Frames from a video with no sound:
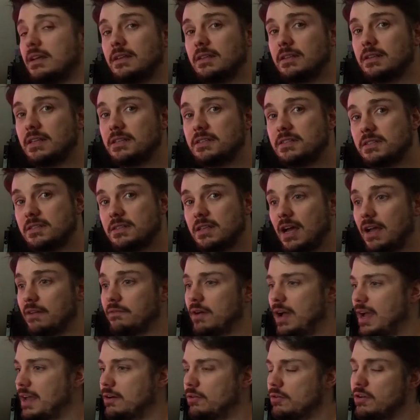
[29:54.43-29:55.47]
This is,
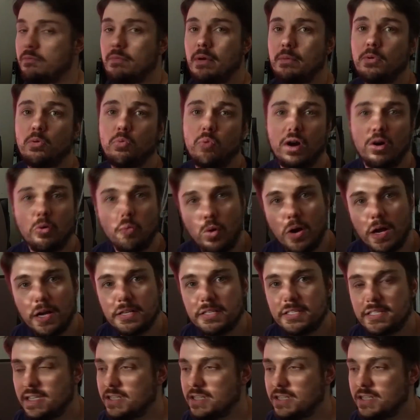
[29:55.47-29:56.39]
I don't even remember where it was.